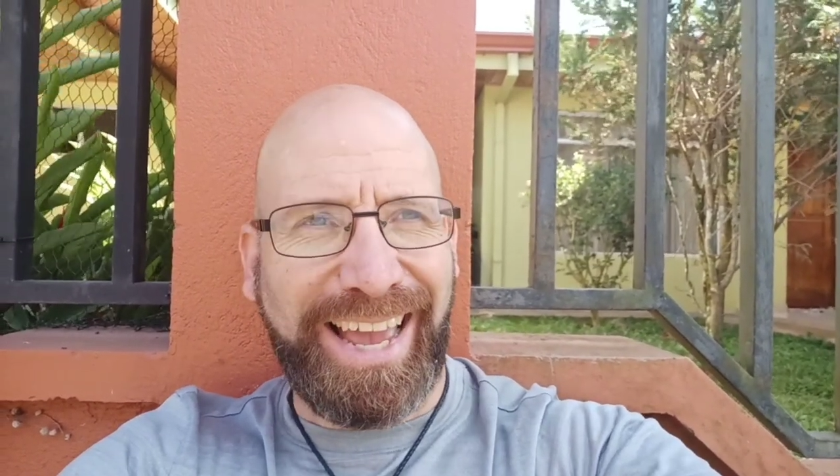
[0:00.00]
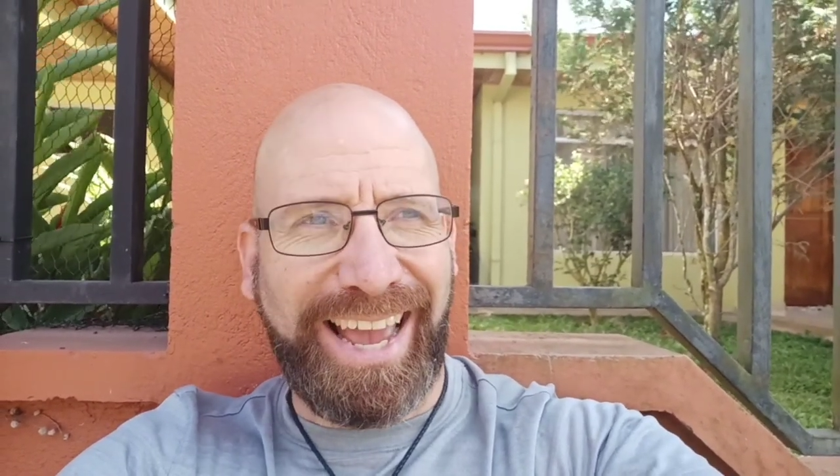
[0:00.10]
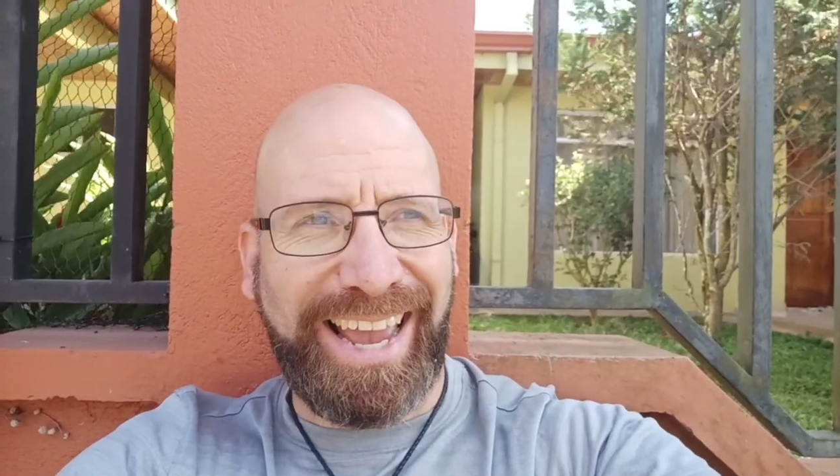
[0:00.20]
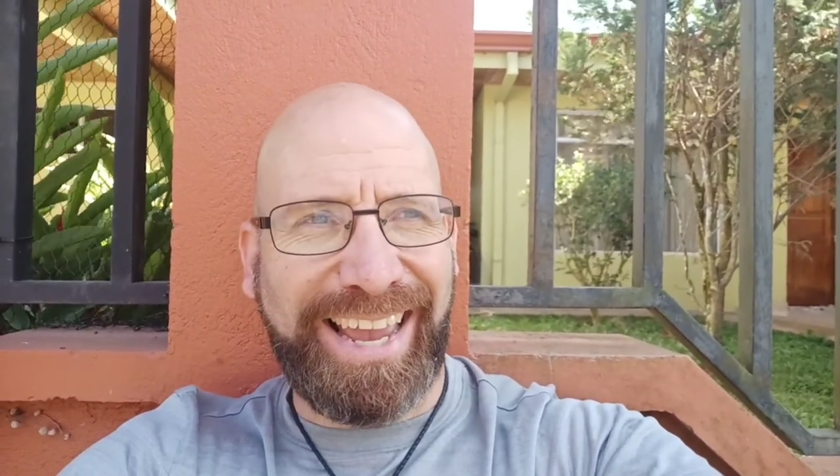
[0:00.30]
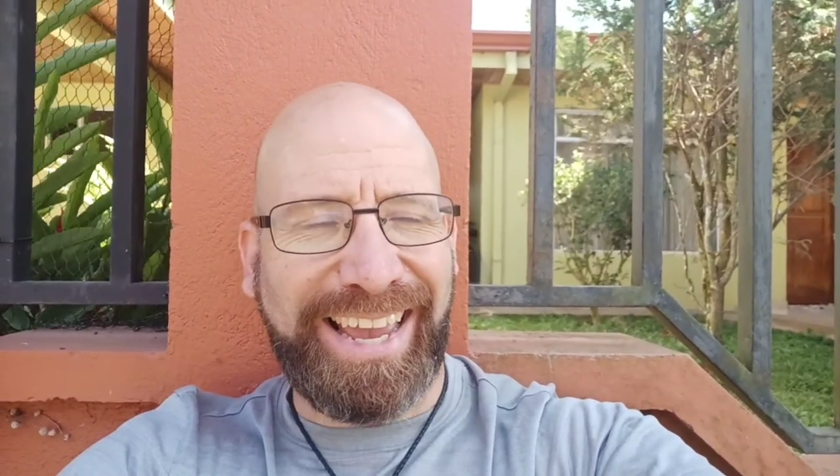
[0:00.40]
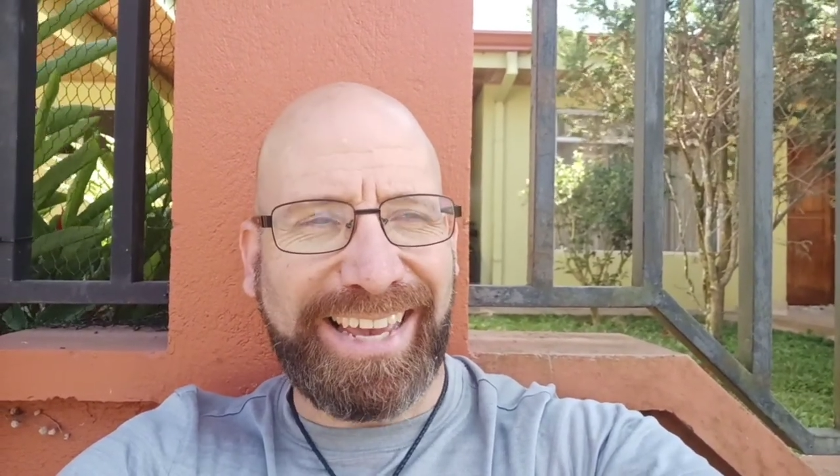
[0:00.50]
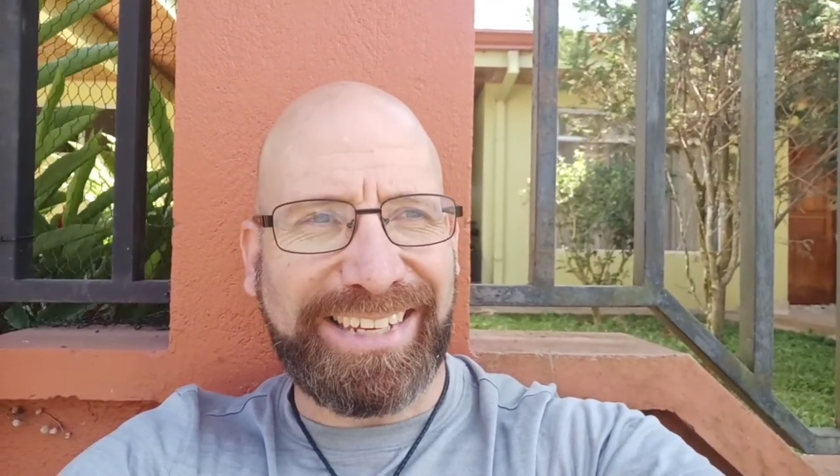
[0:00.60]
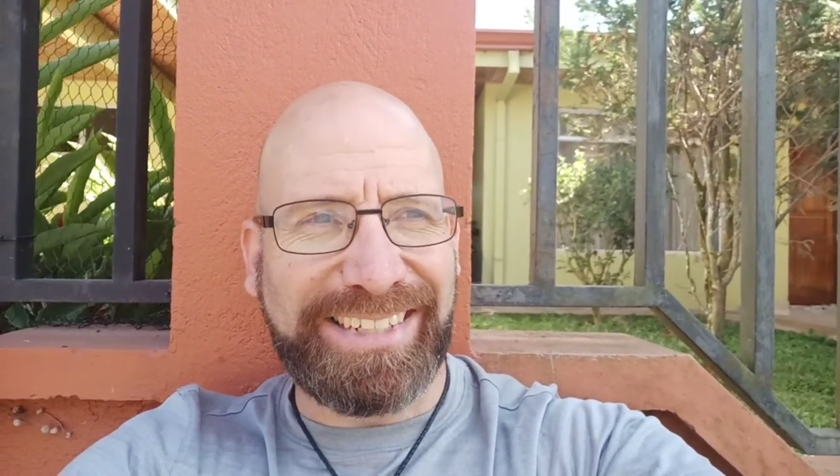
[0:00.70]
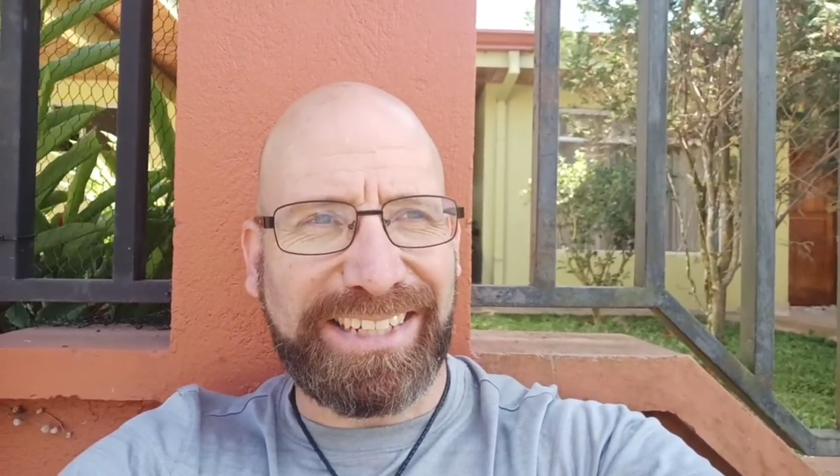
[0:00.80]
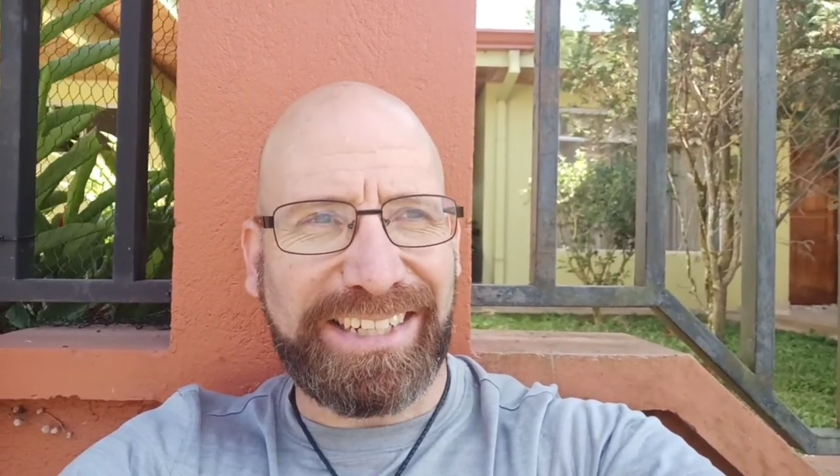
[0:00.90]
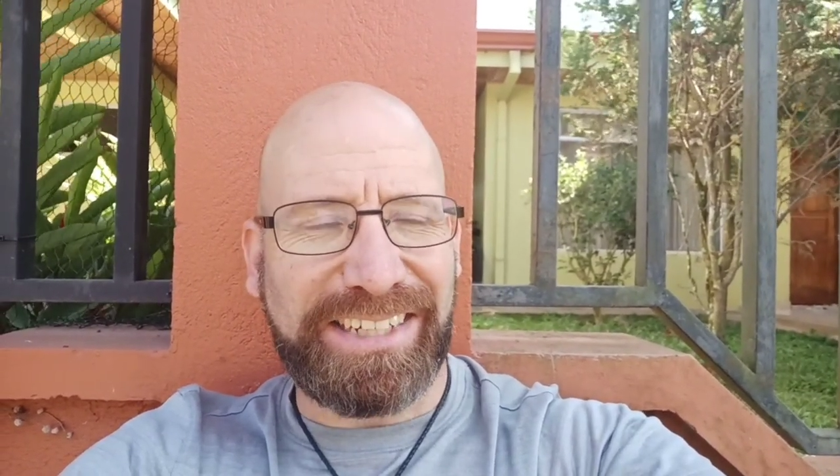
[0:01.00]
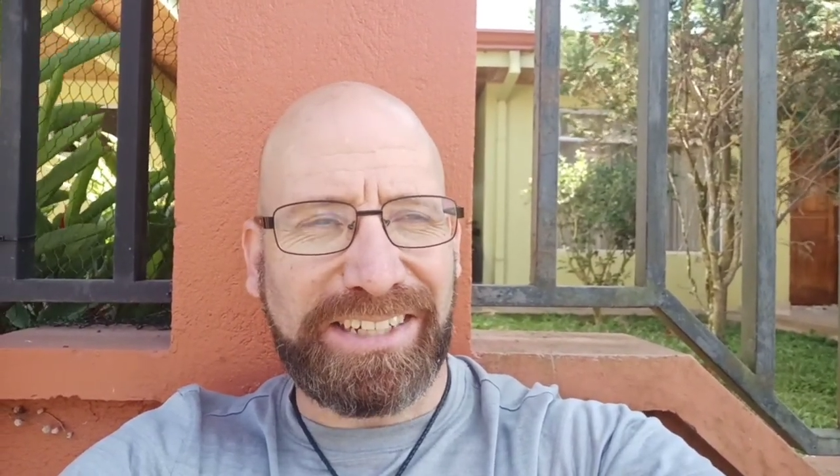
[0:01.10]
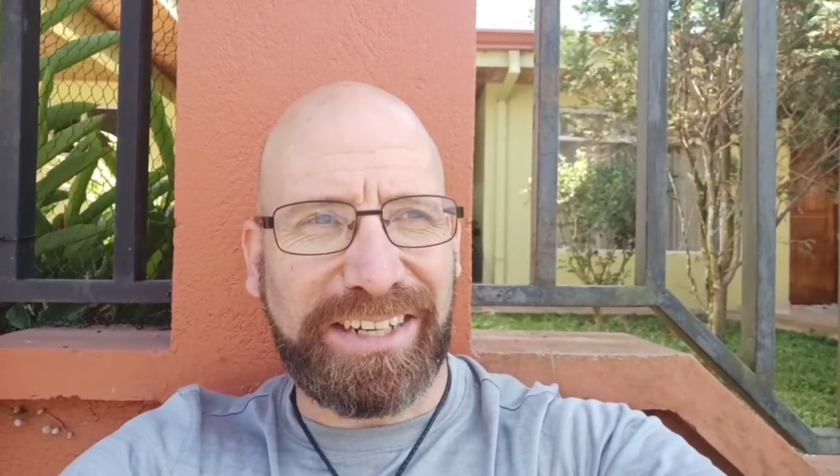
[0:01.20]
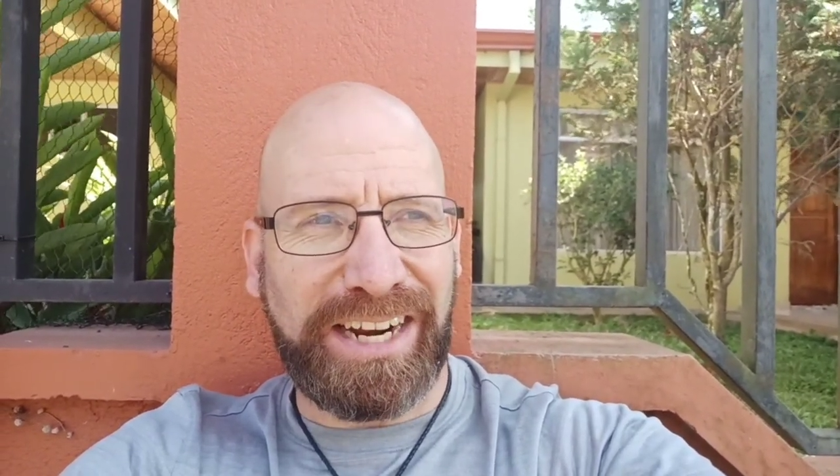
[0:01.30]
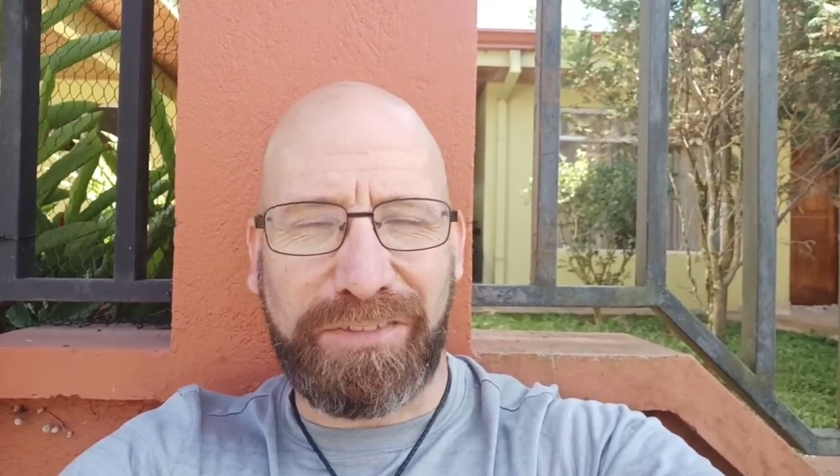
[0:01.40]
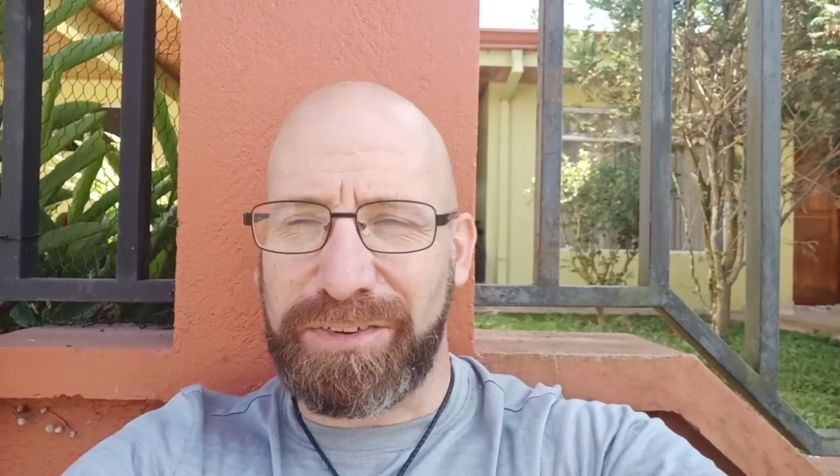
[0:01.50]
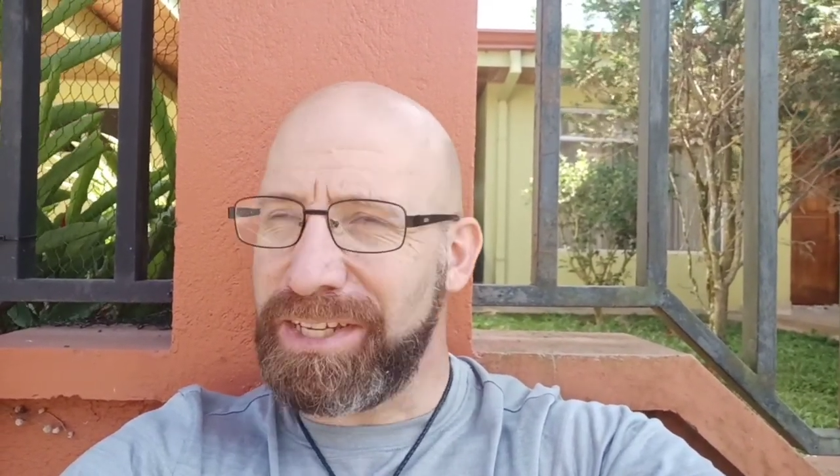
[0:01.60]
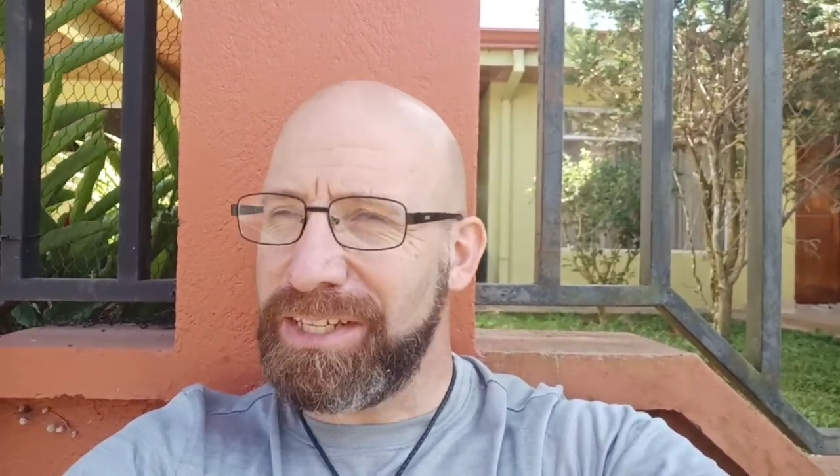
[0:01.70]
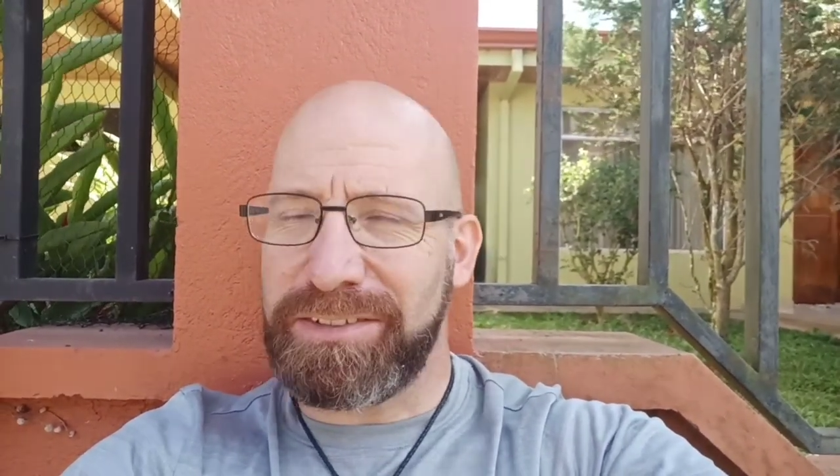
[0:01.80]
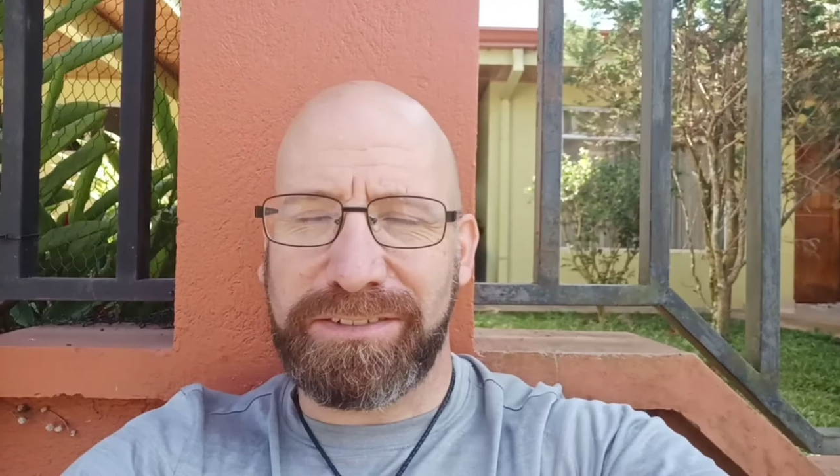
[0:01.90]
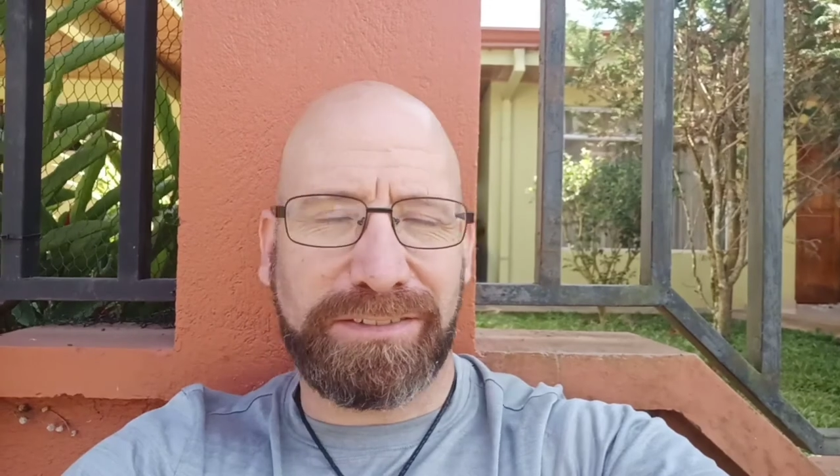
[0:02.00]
and I forget